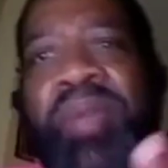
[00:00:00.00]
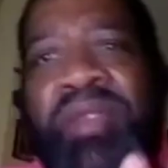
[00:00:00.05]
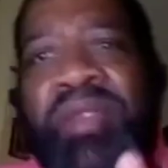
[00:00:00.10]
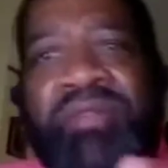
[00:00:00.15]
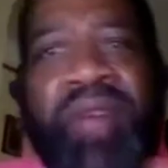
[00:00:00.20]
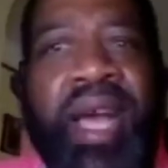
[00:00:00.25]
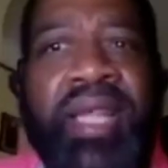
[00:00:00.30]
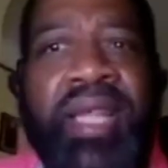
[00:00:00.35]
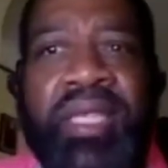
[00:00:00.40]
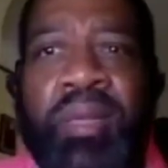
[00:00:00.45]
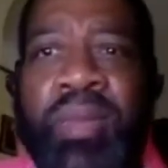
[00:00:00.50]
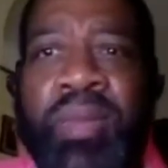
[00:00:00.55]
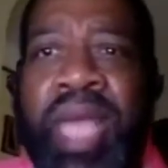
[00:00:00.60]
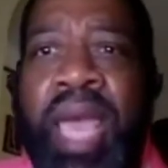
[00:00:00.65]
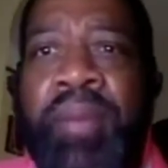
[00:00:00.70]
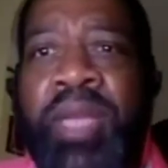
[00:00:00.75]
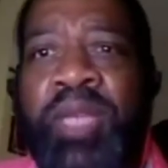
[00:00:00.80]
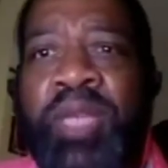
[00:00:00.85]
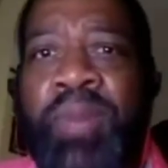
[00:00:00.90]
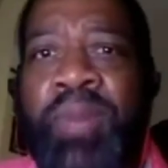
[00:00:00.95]
to find some
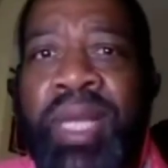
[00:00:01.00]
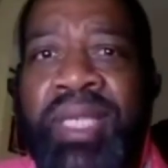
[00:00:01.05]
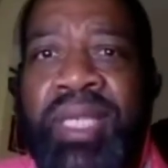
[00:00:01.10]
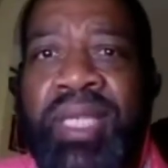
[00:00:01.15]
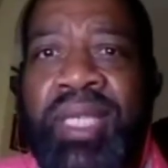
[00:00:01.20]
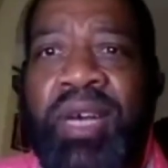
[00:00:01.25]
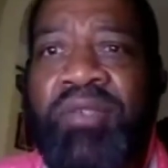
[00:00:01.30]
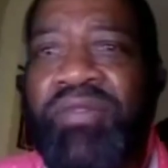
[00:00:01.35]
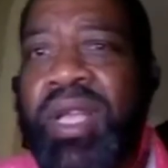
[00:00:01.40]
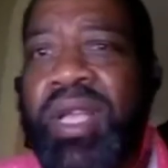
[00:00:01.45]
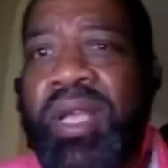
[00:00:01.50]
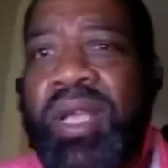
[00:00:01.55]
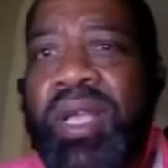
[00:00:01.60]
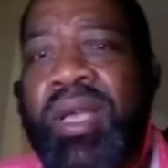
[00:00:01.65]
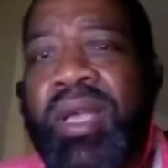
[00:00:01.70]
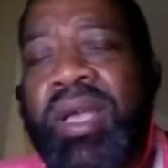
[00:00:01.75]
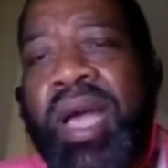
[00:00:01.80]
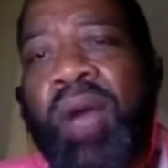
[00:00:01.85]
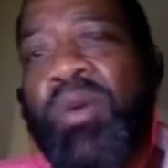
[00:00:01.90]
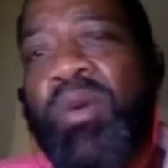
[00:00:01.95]
damage myself.
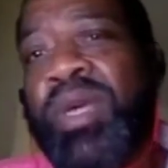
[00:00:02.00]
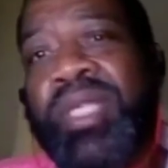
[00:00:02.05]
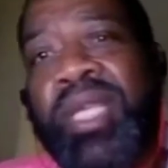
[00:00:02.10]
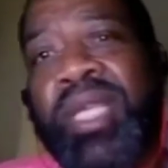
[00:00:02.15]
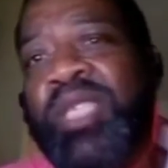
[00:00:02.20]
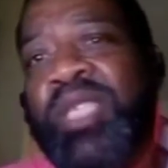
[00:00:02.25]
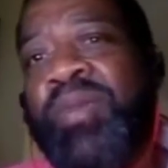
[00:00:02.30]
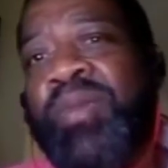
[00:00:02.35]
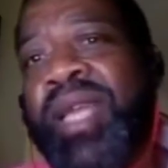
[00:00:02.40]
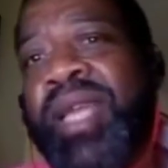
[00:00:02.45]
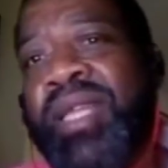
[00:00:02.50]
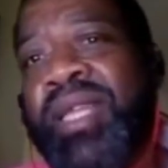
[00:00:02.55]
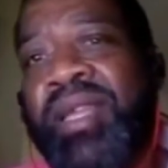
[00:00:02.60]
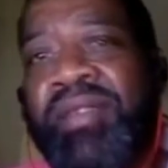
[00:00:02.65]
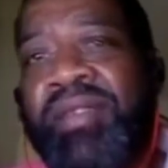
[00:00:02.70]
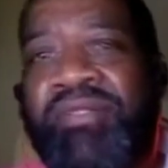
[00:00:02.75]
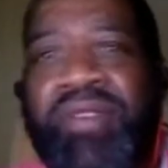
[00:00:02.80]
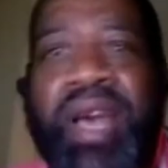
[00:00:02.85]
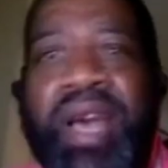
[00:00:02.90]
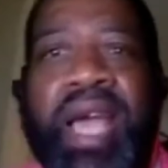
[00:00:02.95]
I wasn't expecting
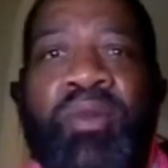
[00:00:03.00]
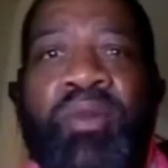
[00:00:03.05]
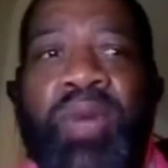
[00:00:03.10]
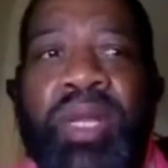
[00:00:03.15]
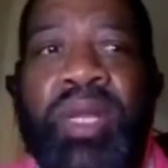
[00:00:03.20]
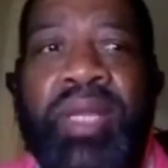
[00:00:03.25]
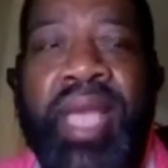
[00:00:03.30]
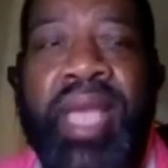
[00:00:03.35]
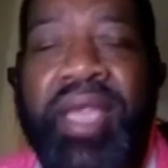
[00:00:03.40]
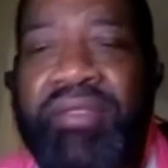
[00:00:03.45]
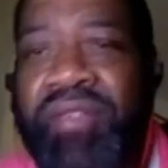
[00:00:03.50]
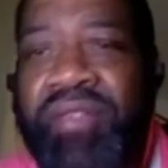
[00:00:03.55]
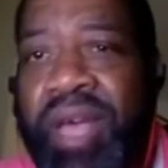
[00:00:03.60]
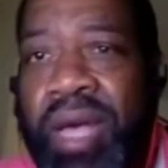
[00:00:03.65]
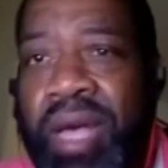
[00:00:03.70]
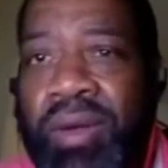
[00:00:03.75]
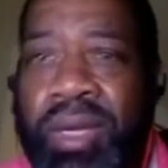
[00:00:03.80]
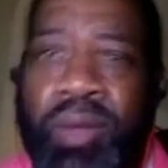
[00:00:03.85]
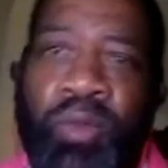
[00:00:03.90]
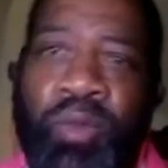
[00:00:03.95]
to find what they
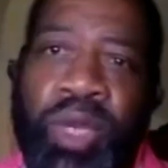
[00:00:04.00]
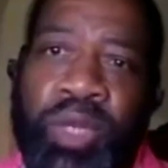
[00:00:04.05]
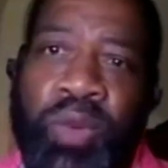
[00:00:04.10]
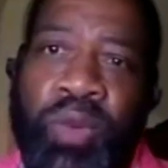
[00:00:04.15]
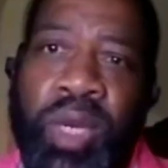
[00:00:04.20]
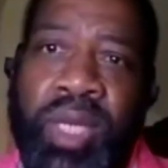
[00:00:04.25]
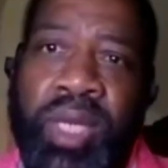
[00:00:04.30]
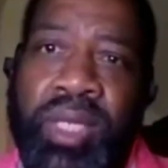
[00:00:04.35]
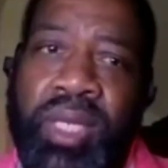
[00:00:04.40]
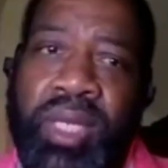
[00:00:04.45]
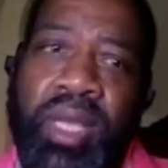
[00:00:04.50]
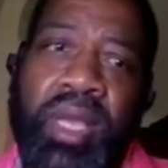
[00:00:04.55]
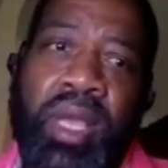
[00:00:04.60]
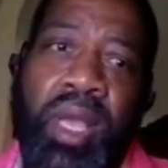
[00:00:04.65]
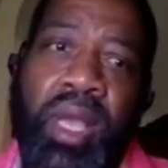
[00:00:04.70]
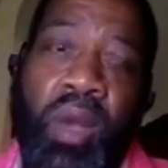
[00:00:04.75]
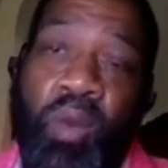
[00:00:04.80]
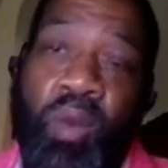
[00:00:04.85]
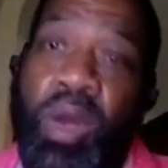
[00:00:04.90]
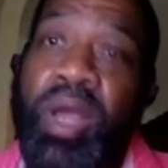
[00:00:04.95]
found, which was
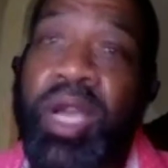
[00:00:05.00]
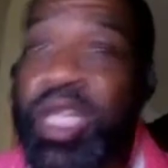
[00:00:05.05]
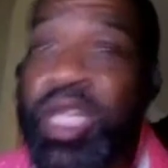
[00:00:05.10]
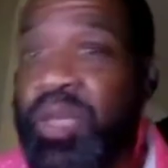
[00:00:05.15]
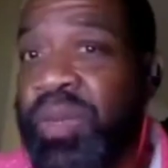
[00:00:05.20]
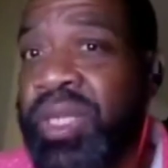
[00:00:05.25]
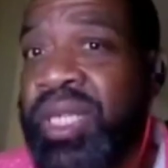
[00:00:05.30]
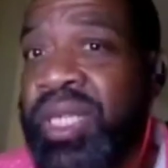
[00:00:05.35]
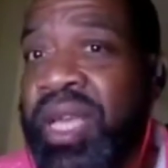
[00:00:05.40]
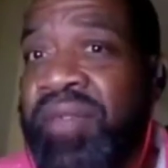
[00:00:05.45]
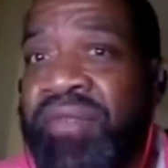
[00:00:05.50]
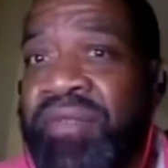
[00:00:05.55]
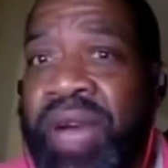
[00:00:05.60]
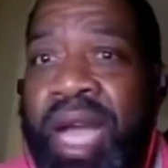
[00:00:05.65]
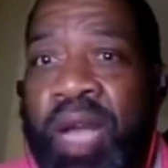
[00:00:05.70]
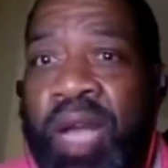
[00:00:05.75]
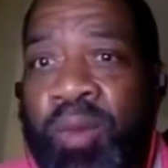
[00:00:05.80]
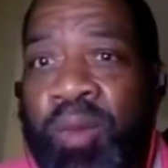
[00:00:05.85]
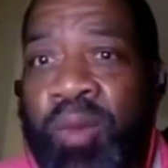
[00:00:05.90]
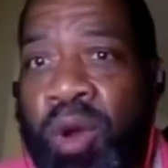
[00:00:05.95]
a 100%
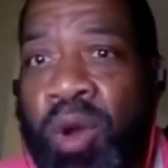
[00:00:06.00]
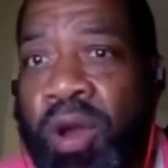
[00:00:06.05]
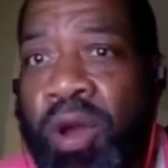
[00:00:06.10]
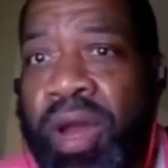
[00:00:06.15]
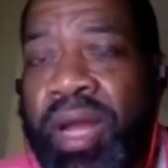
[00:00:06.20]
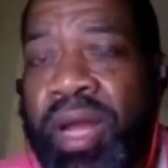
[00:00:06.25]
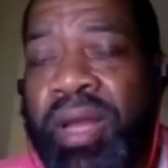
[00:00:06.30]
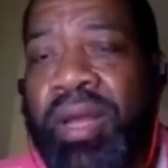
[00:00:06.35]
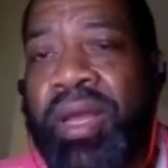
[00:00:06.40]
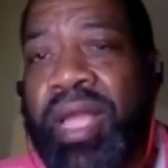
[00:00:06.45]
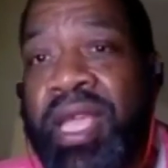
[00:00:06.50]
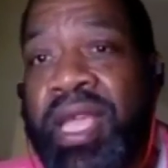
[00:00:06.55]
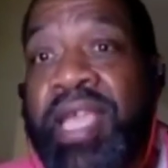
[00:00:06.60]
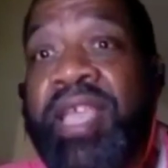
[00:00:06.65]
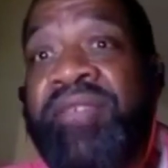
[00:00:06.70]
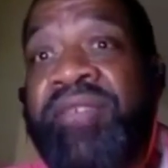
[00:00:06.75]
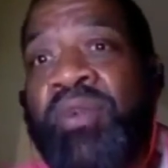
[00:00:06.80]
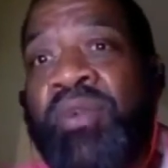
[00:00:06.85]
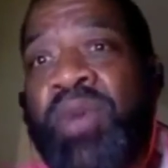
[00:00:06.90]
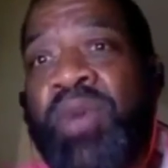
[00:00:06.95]
viable heart,
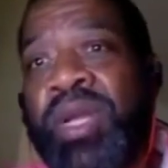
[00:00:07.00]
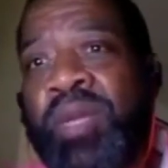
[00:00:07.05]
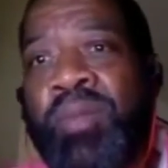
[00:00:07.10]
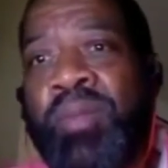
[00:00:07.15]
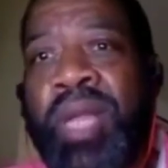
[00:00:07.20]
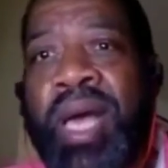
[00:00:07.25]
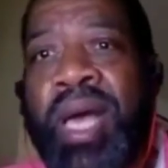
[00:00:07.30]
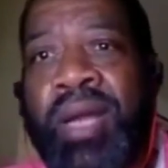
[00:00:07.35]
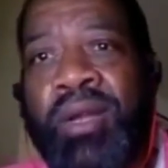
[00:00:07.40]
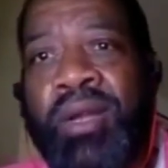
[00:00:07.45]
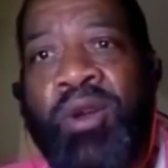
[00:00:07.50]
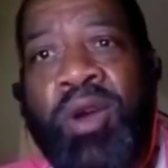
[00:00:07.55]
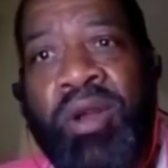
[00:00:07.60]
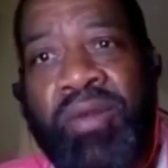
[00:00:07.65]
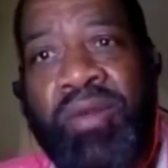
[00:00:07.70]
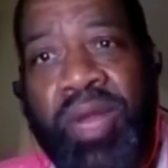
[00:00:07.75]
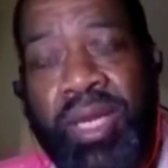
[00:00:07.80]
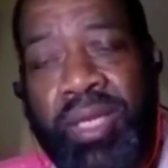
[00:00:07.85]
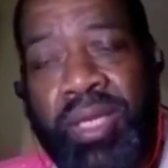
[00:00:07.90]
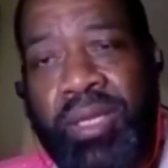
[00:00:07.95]
even with the blocked
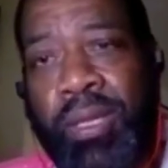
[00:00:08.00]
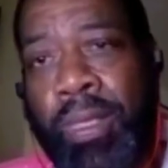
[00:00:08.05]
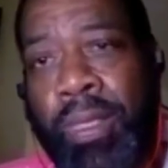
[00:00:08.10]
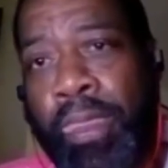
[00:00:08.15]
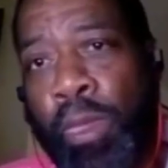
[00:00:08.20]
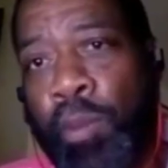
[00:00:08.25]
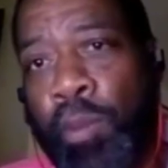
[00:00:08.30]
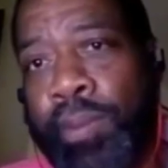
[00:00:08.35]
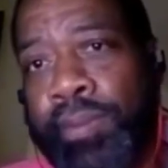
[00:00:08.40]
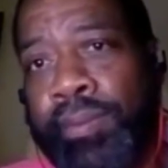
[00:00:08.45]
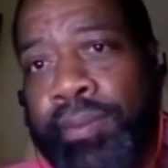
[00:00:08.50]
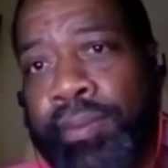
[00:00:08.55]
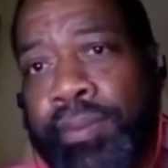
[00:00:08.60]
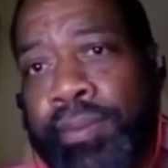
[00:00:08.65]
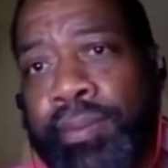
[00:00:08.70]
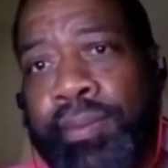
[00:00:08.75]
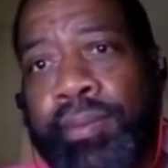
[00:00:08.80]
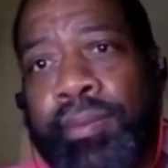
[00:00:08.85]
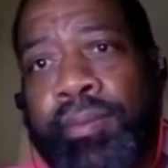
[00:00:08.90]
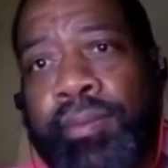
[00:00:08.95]
arteries.
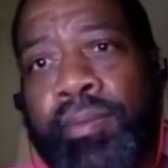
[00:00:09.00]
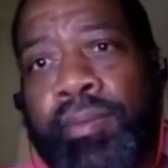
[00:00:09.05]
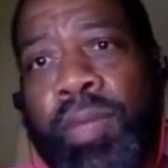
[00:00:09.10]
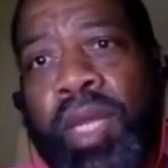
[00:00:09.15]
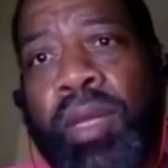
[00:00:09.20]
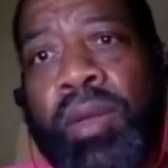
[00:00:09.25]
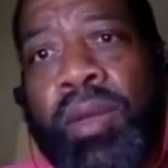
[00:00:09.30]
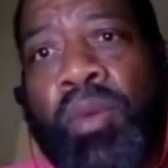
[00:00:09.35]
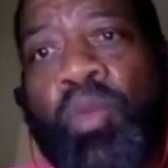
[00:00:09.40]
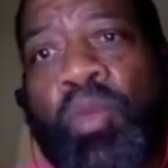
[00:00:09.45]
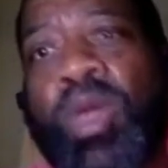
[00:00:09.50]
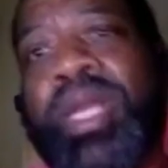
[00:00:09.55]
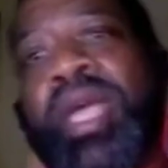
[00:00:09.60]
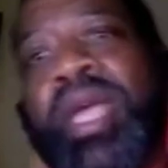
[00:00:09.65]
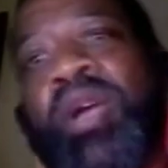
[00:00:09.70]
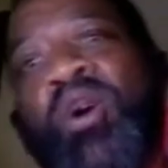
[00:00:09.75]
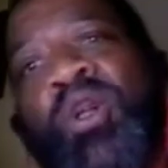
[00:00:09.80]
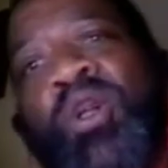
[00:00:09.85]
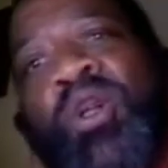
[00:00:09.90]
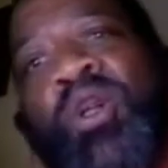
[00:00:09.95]
What they
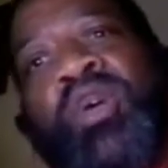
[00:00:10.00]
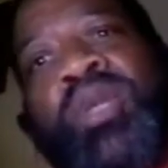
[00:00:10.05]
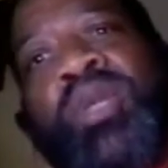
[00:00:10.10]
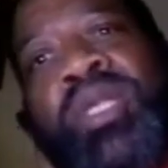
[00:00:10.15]
also